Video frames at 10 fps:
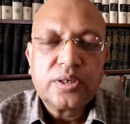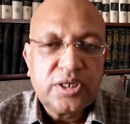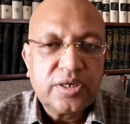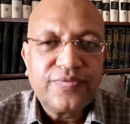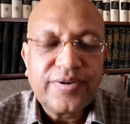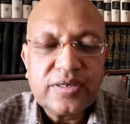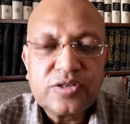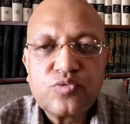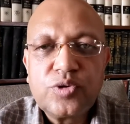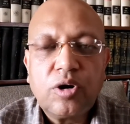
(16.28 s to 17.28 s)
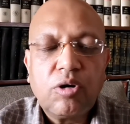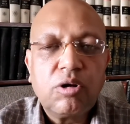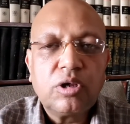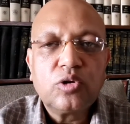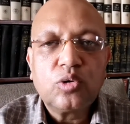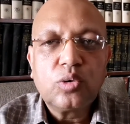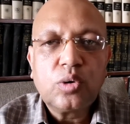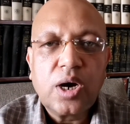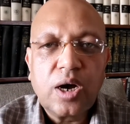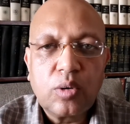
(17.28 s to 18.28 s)
Dear friends, we all know
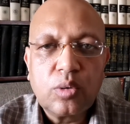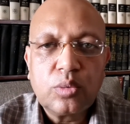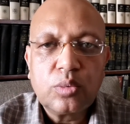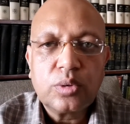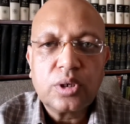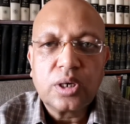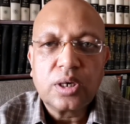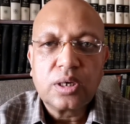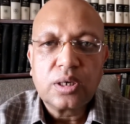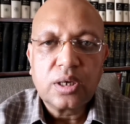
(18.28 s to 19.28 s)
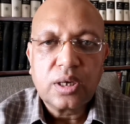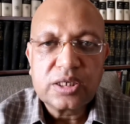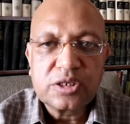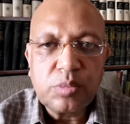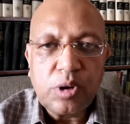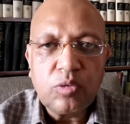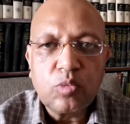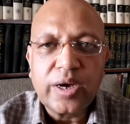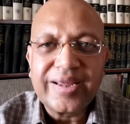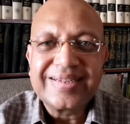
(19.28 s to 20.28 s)
how a small
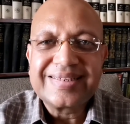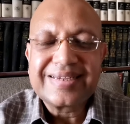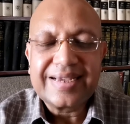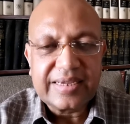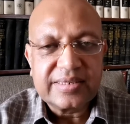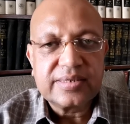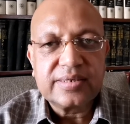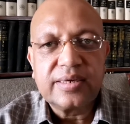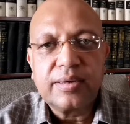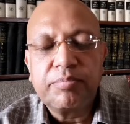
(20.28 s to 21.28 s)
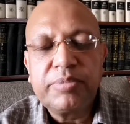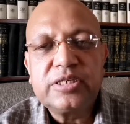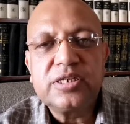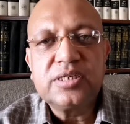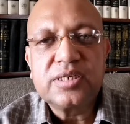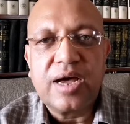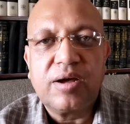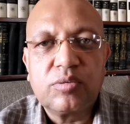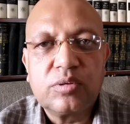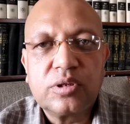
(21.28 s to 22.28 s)
virus has beaten
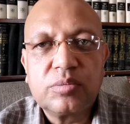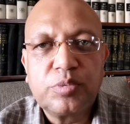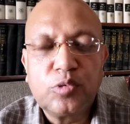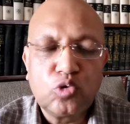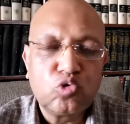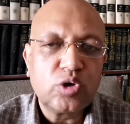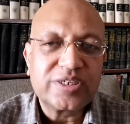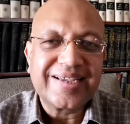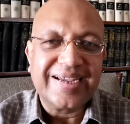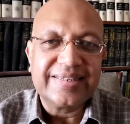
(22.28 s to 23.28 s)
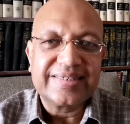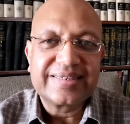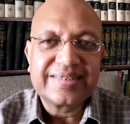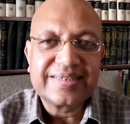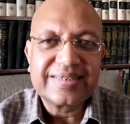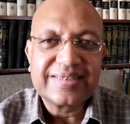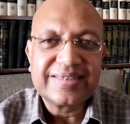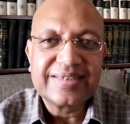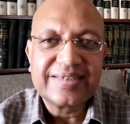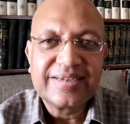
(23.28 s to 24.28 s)
down the bourgeois science.
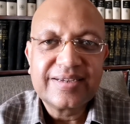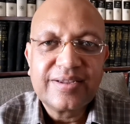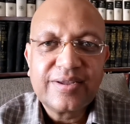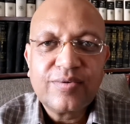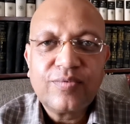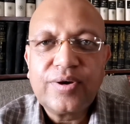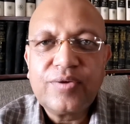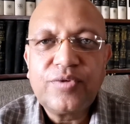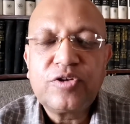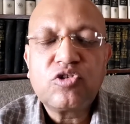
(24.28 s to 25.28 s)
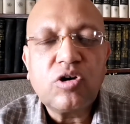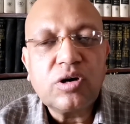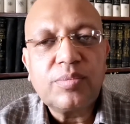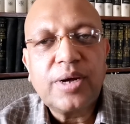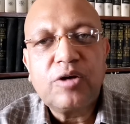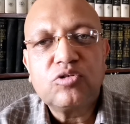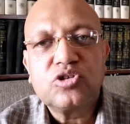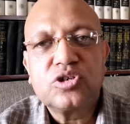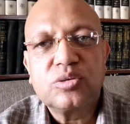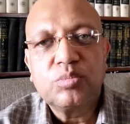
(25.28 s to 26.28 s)
When we talk
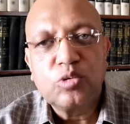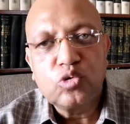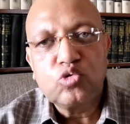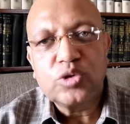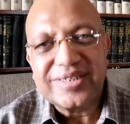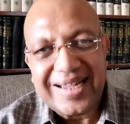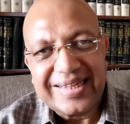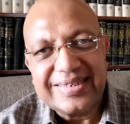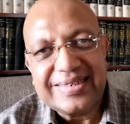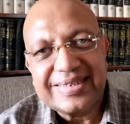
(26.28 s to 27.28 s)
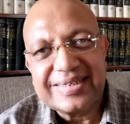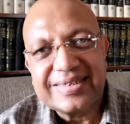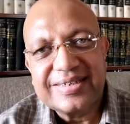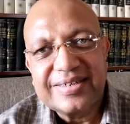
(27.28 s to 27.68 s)
about bourgeois science,